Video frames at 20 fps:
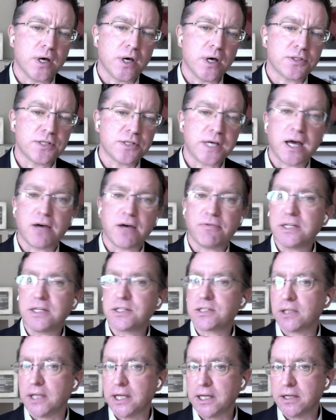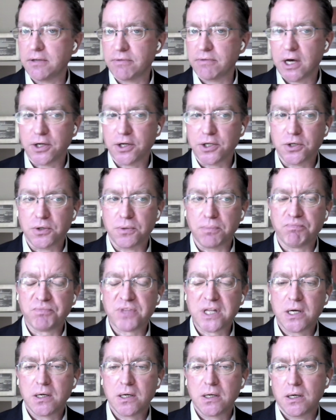to have insulating value.
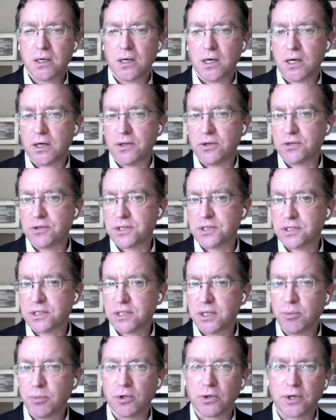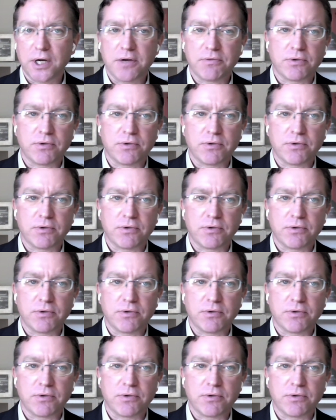There's a similar